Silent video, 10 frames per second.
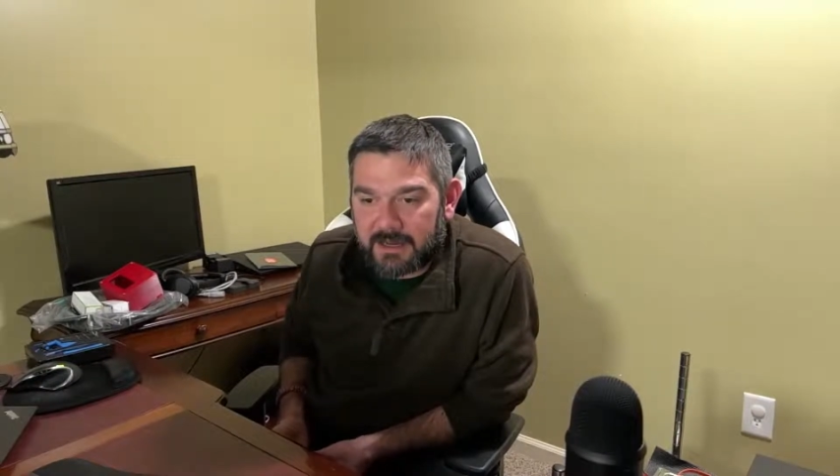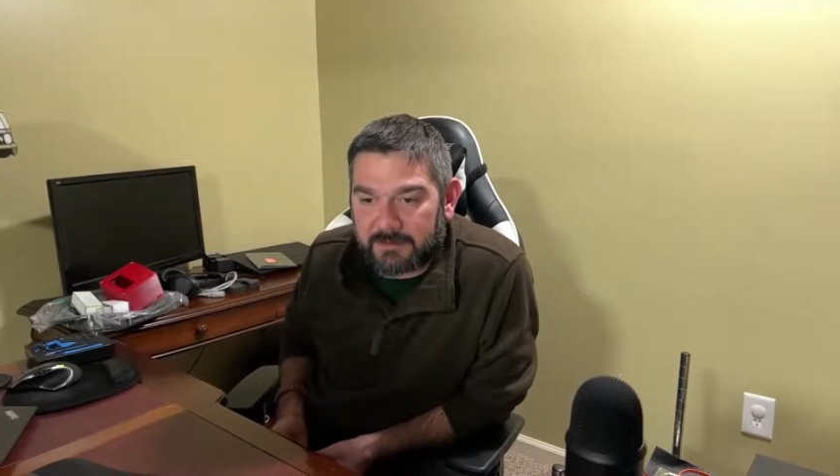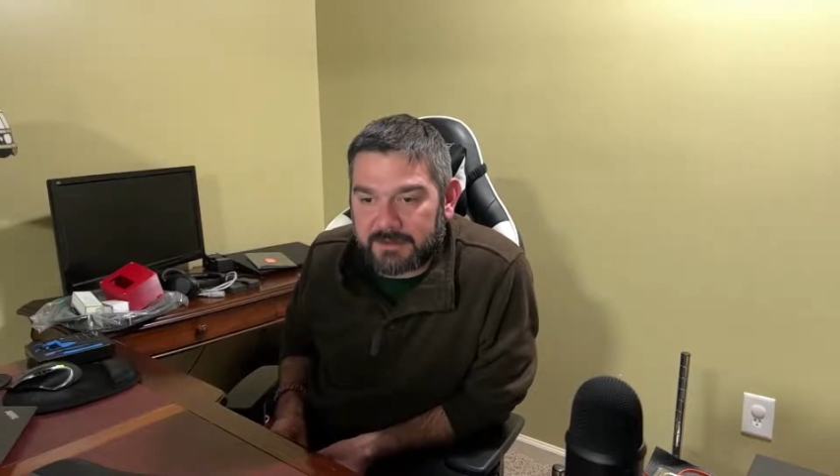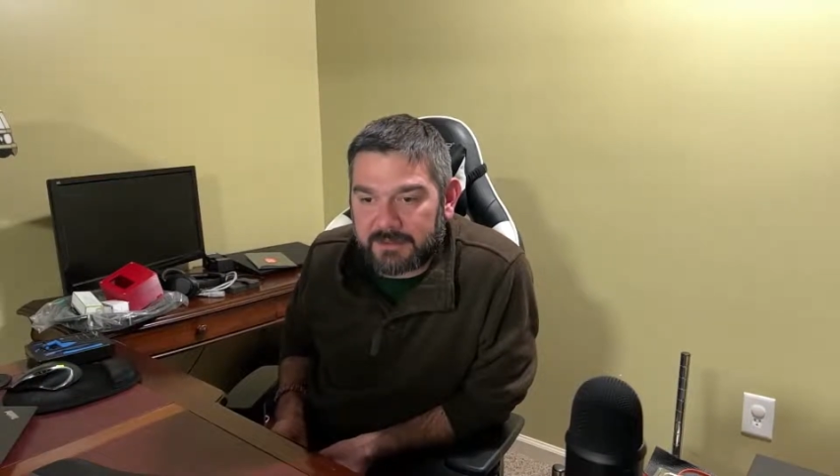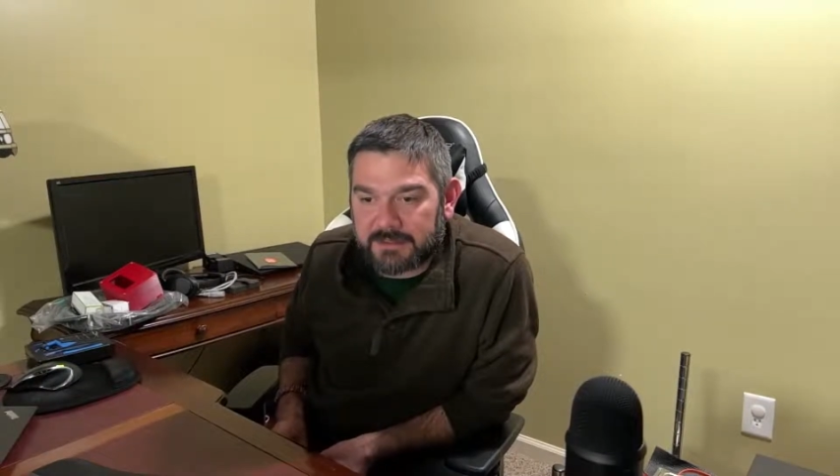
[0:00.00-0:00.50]

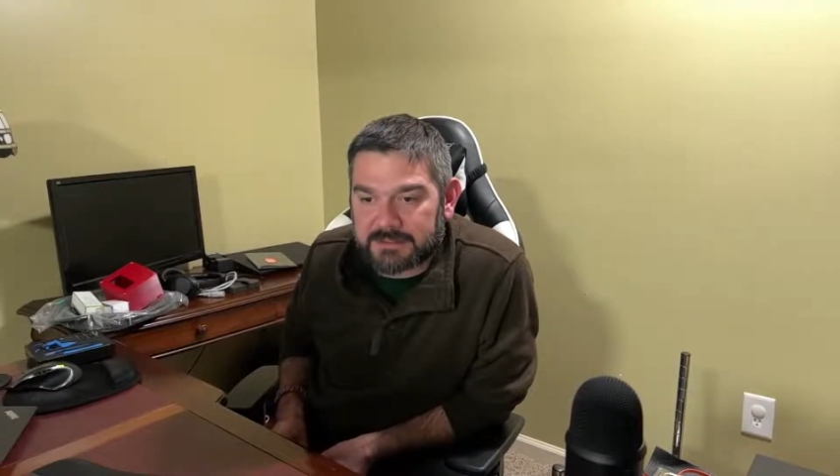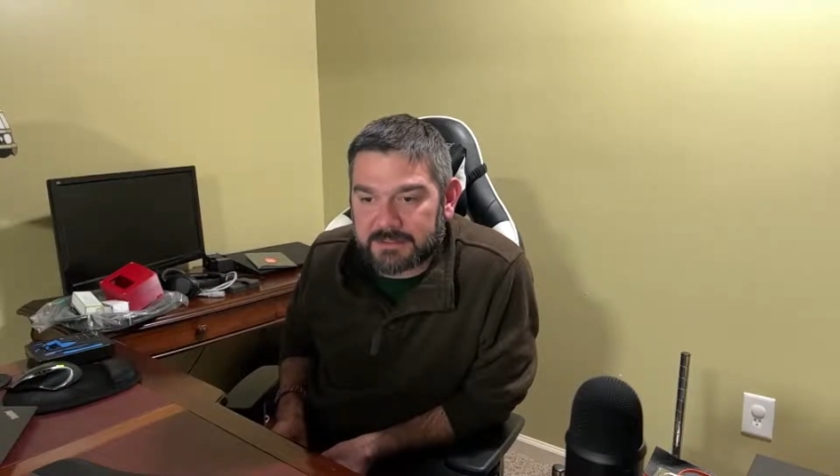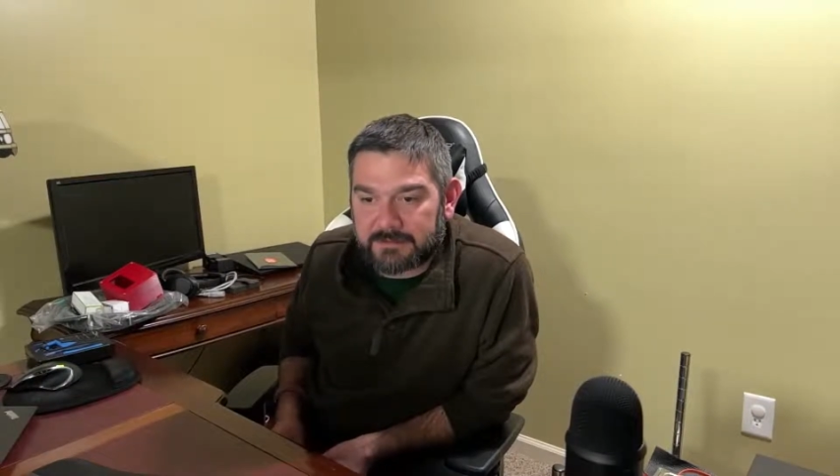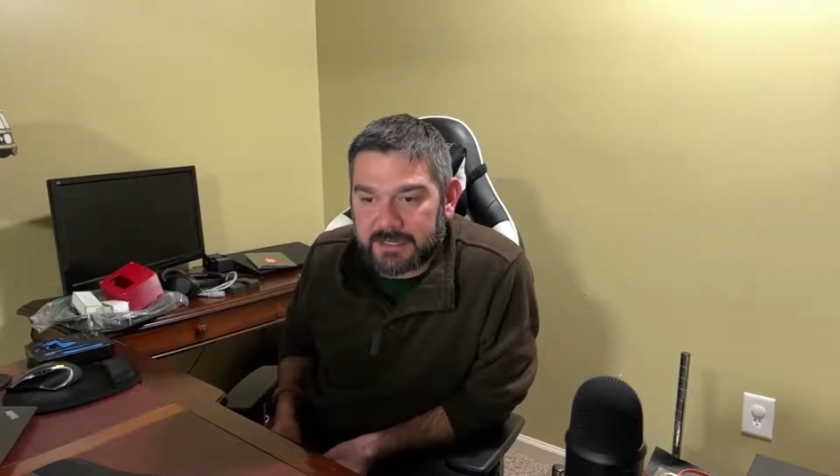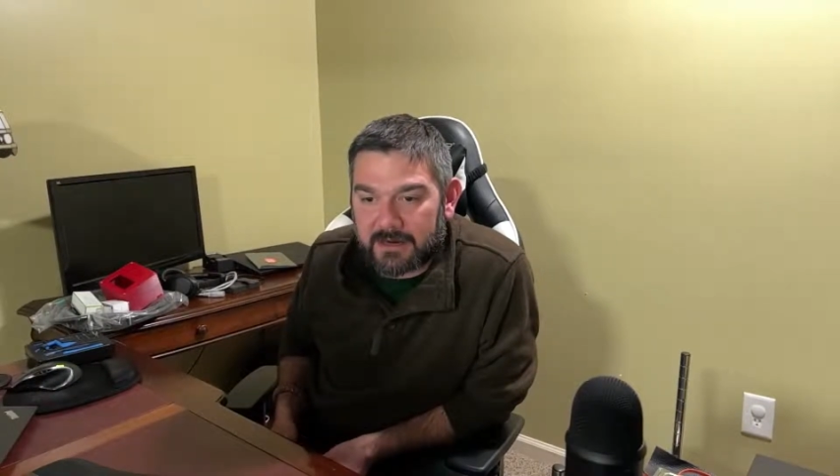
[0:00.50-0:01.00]
AMD needs to
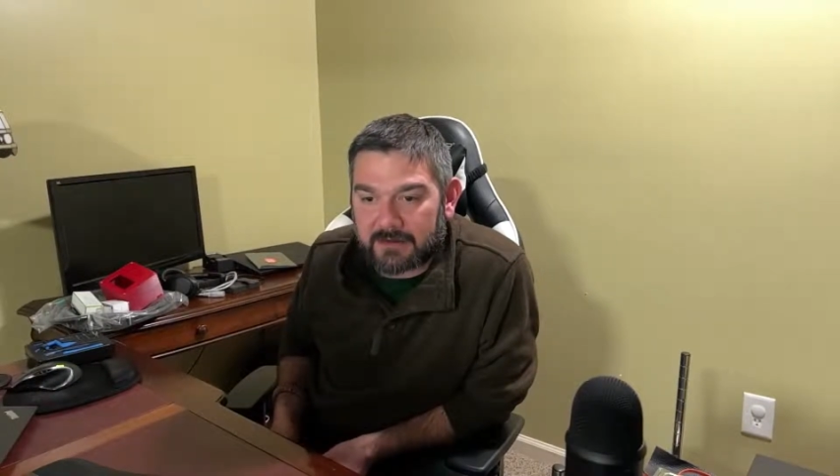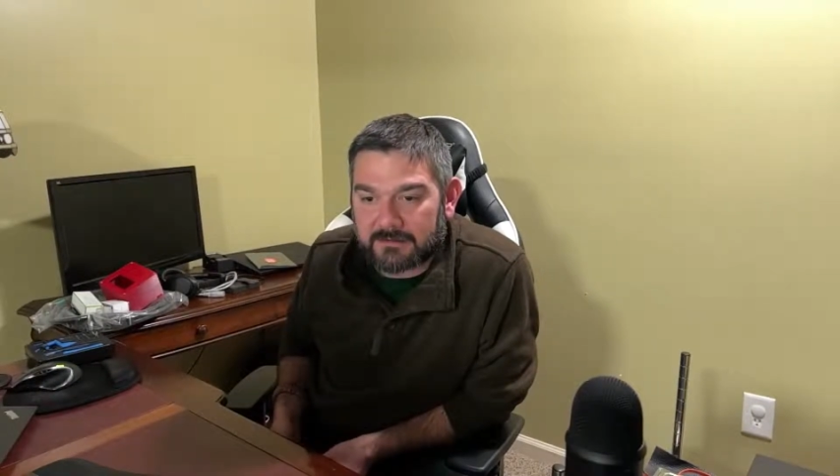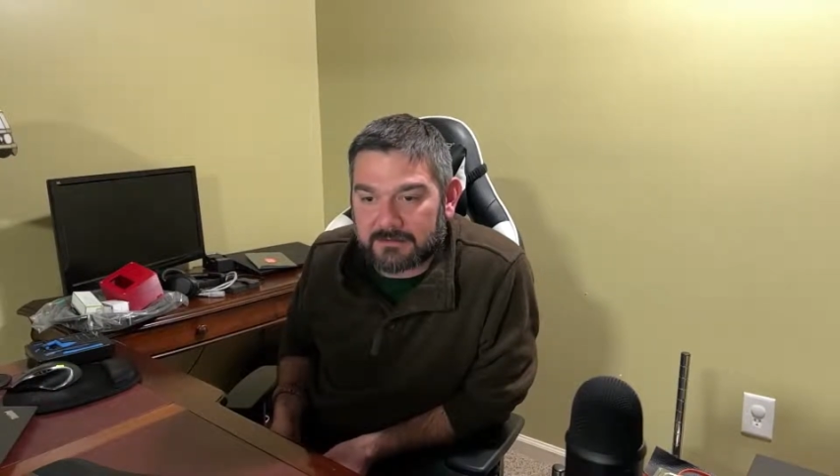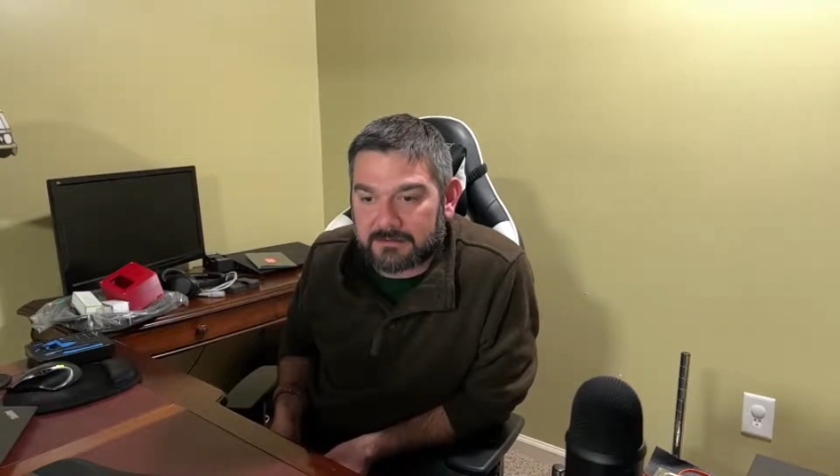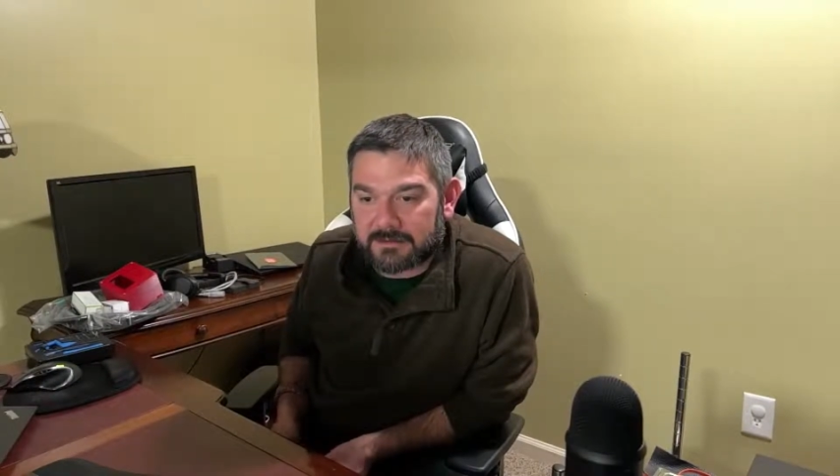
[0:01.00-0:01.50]
come down a
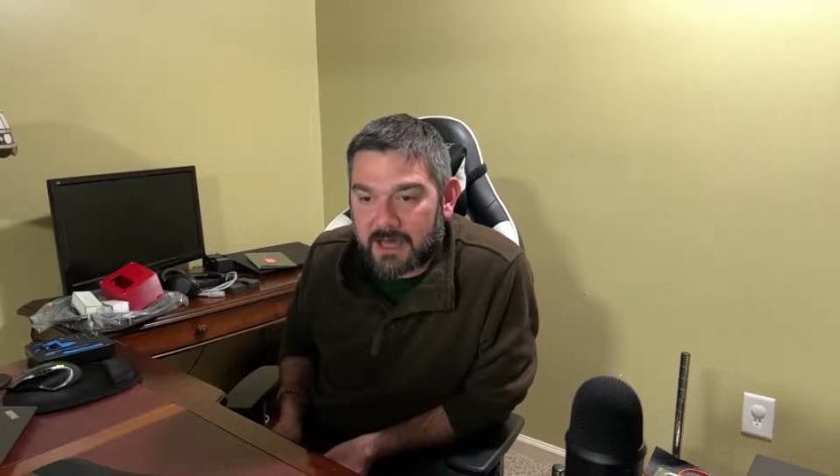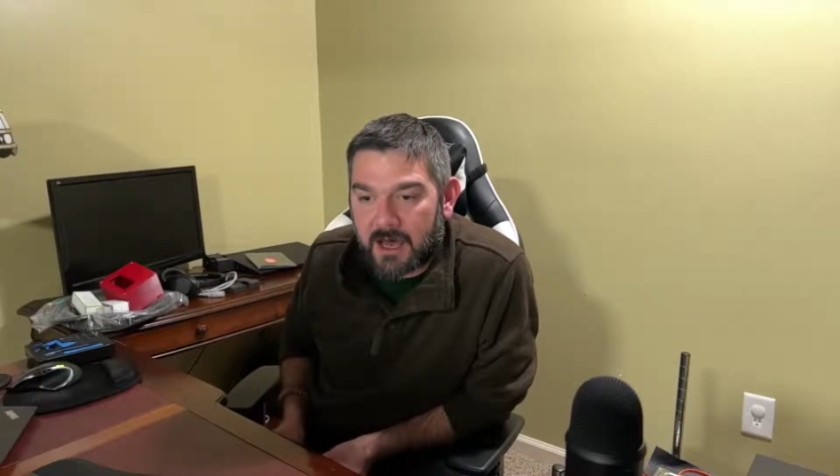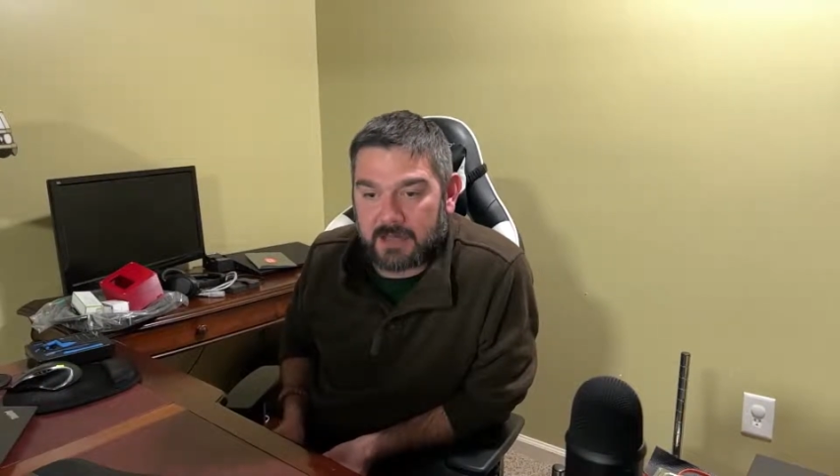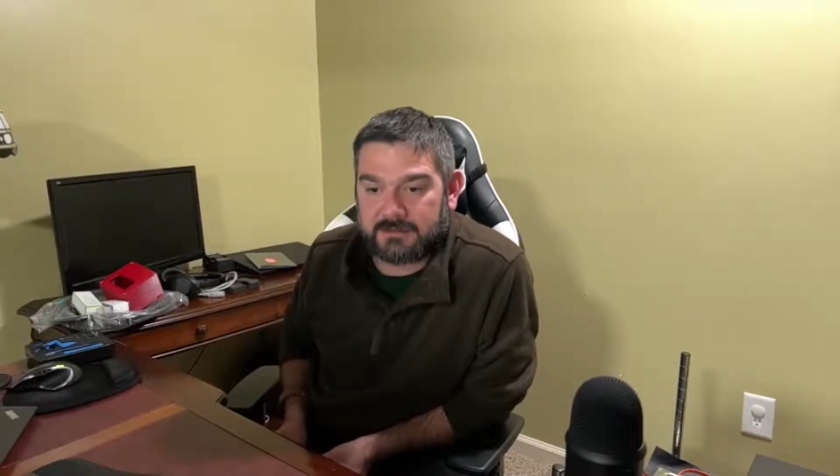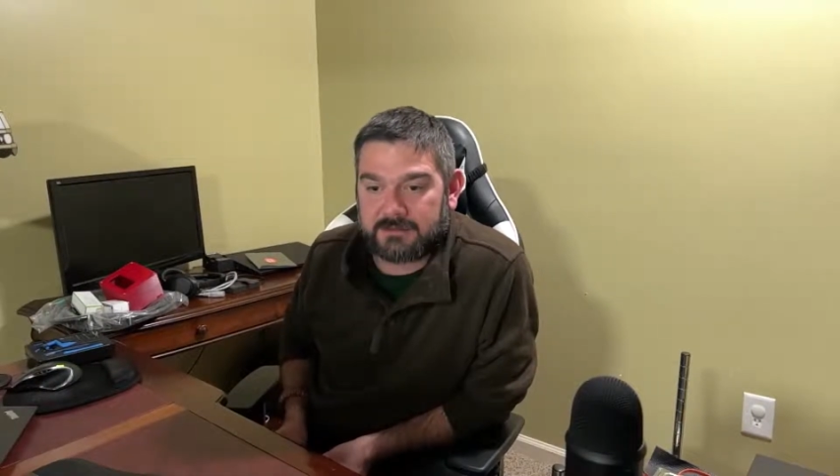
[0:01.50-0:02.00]

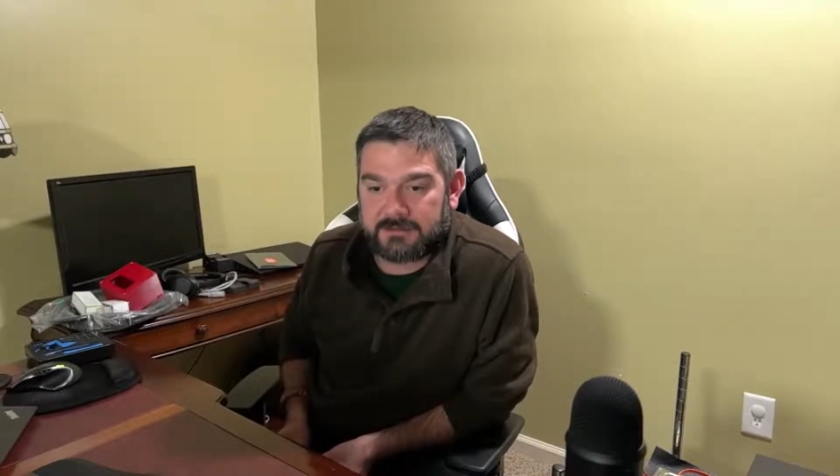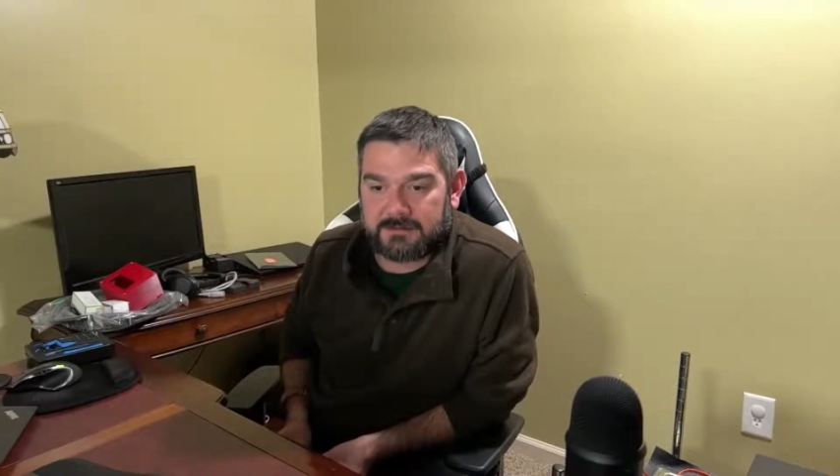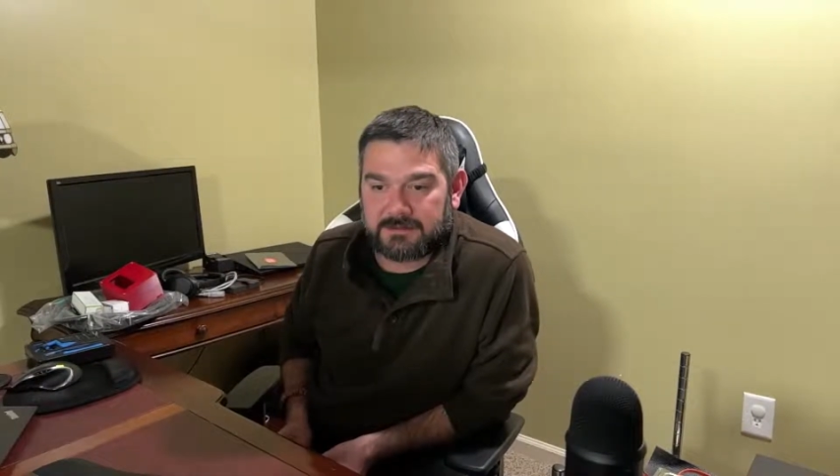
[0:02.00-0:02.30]
lot